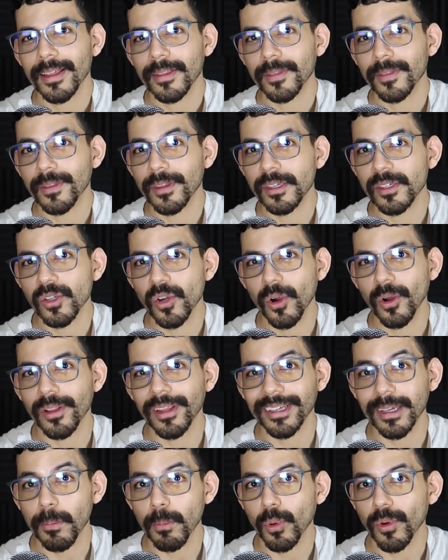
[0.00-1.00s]
These are all
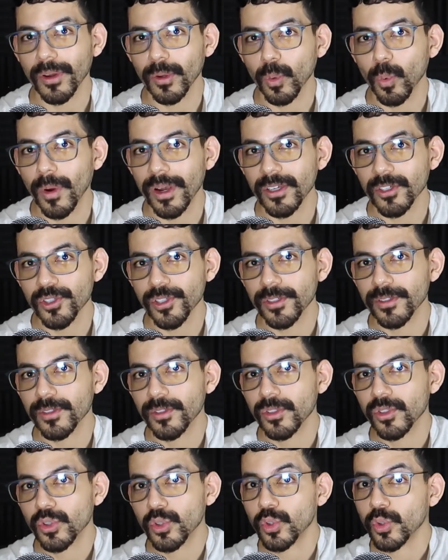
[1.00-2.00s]
like important
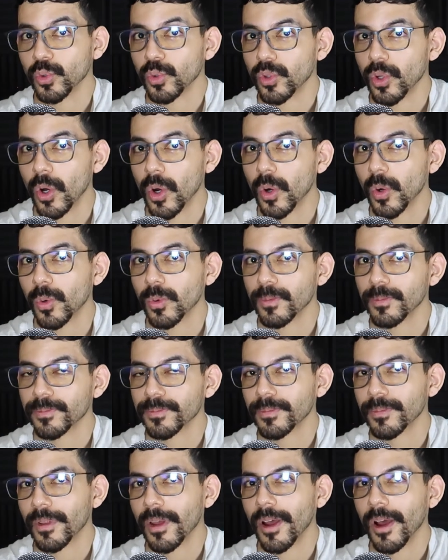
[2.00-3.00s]
questions to know
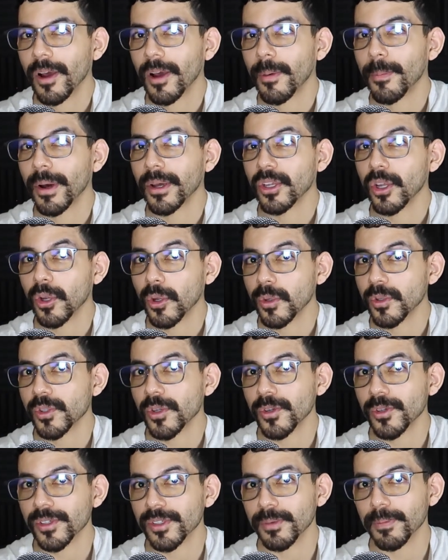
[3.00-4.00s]
about your
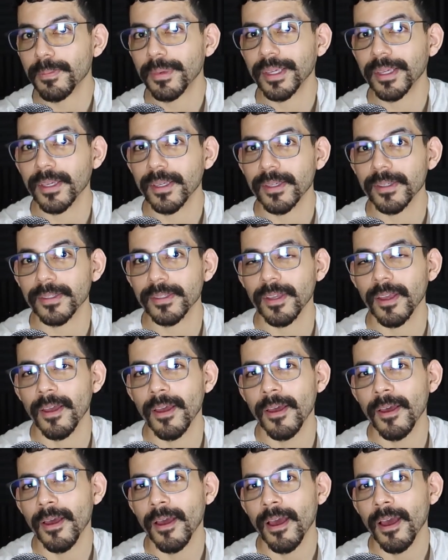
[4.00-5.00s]
users, because
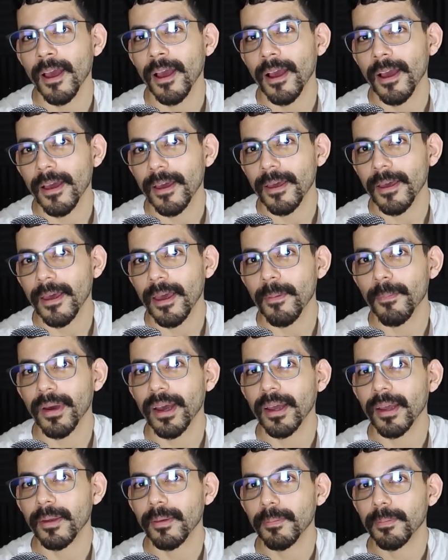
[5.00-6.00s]
it
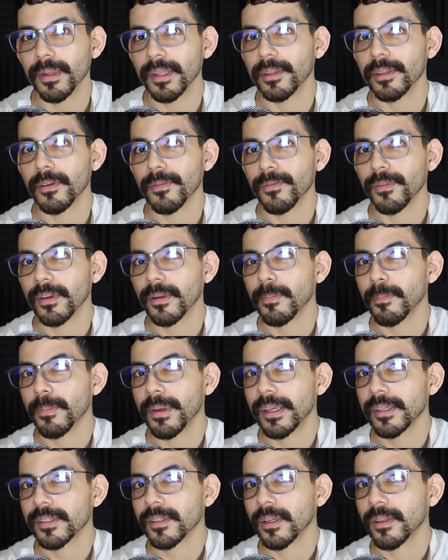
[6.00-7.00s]
might be different
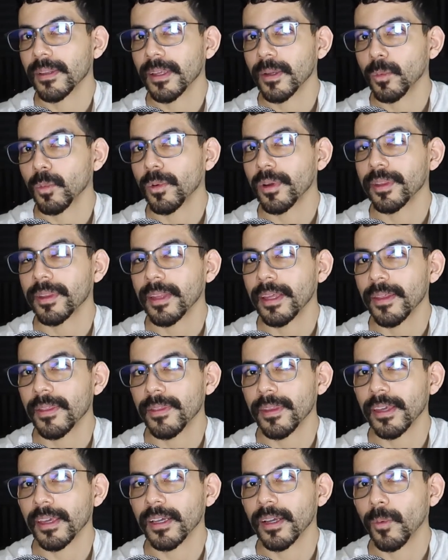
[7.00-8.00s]
based on like what they
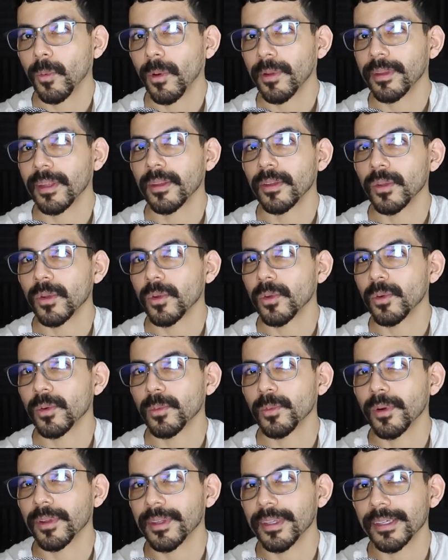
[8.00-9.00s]
think and what they do
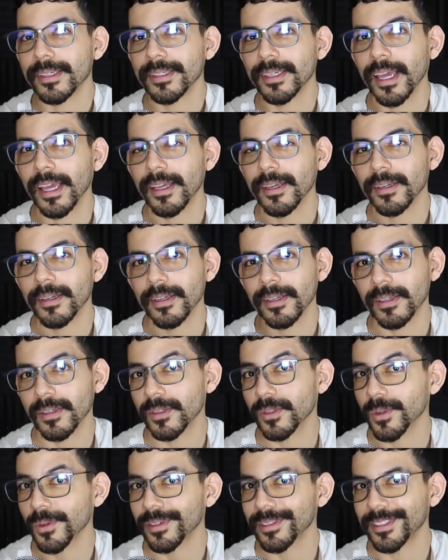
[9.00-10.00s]
and what they say.
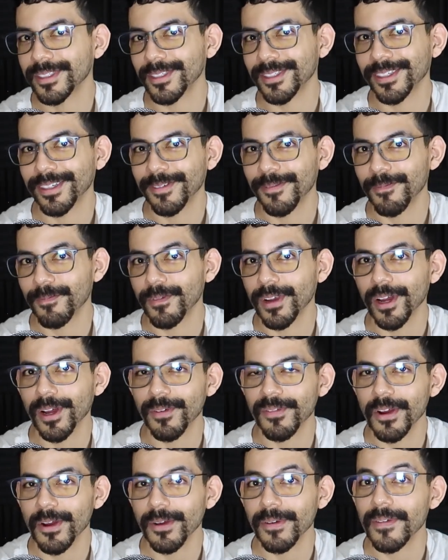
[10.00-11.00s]
So it's
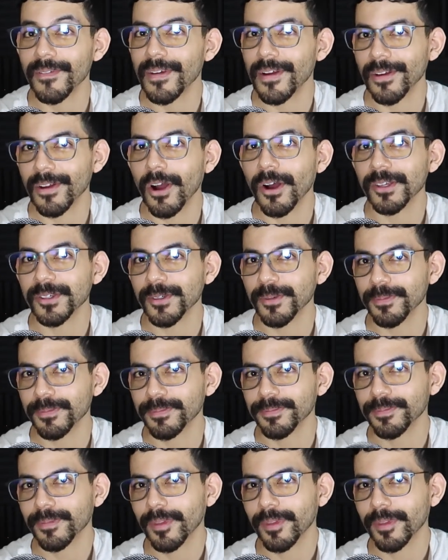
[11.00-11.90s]
very awesome.